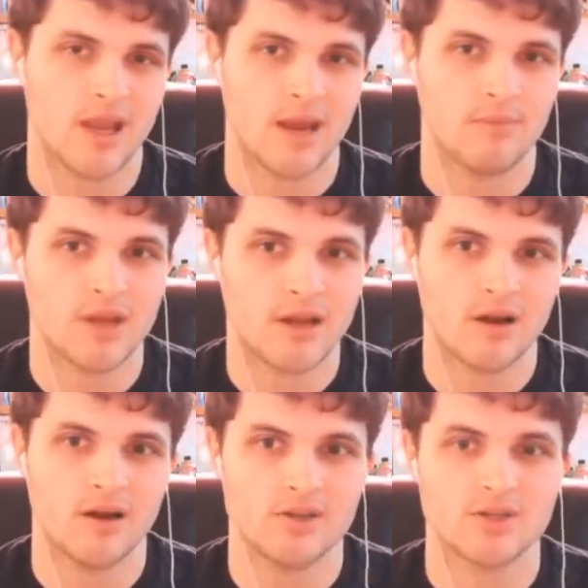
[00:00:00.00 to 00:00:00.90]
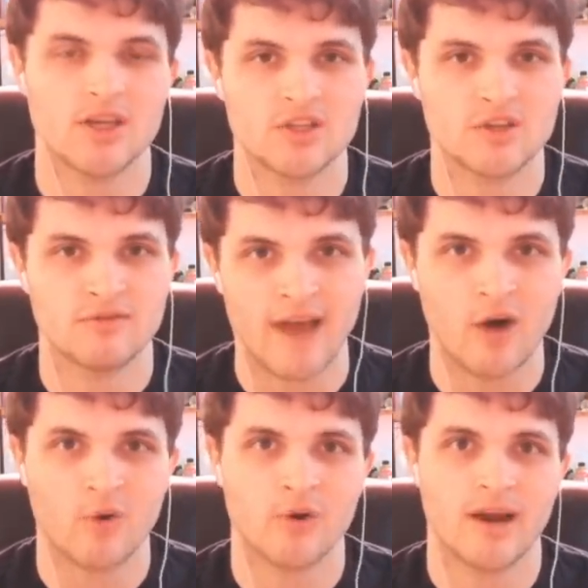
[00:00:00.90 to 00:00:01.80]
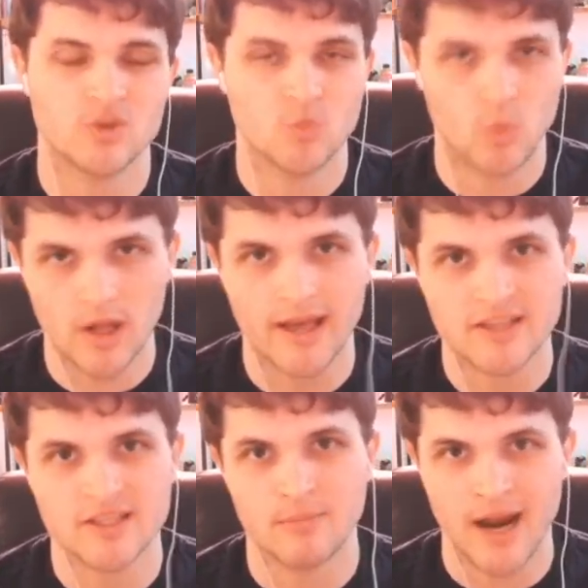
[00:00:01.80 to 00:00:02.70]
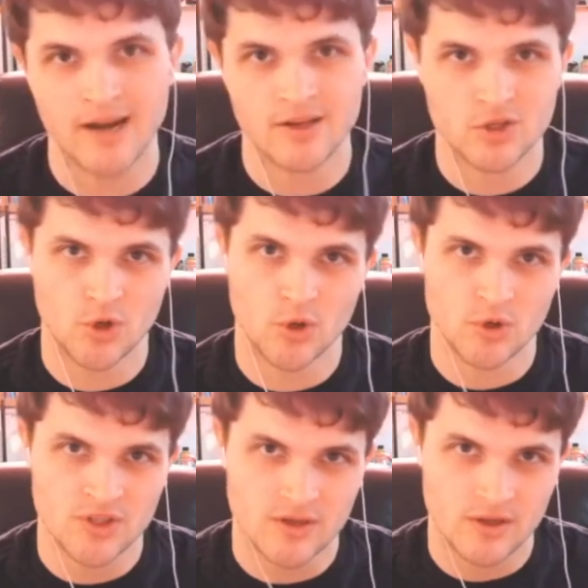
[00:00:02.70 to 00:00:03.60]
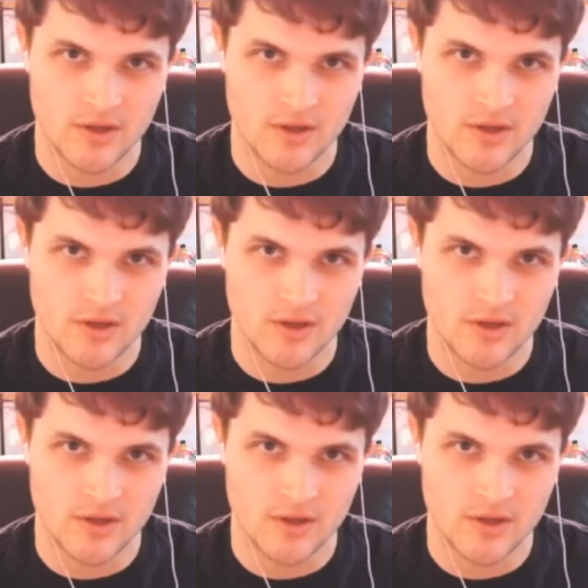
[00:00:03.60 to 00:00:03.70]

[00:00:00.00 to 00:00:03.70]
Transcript: and because his Devour as well as the Midas turns